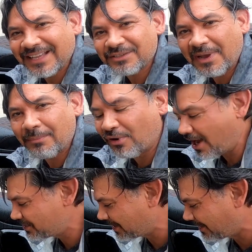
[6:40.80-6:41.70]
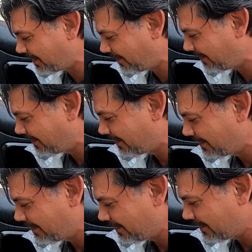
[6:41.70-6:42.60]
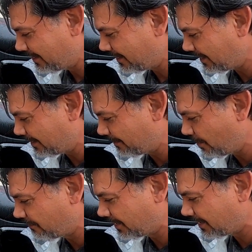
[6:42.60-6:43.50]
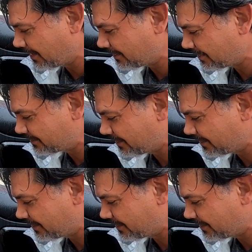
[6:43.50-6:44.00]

that's my project there. Um, hopefully get this